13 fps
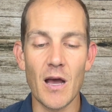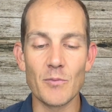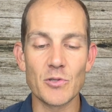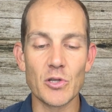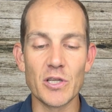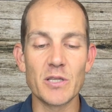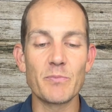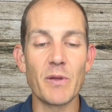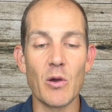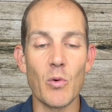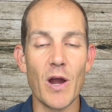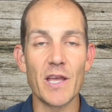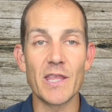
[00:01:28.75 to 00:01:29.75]
So just be
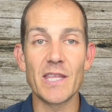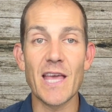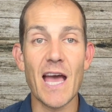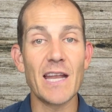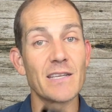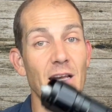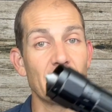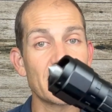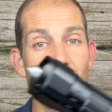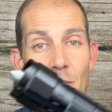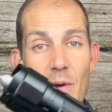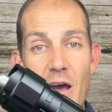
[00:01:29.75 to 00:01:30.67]
aware that that does come